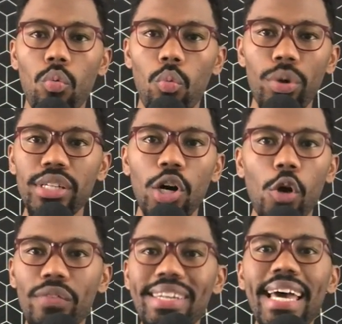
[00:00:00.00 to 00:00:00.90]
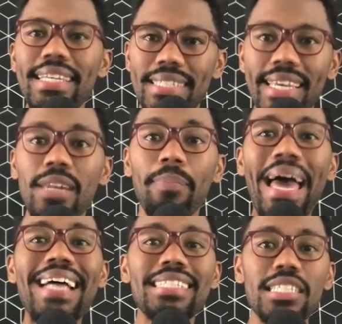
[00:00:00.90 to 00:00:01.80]
When COVID-19
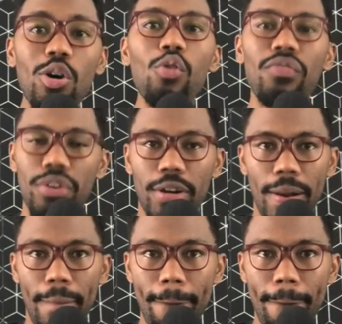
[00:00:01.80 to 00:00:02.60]
passes over,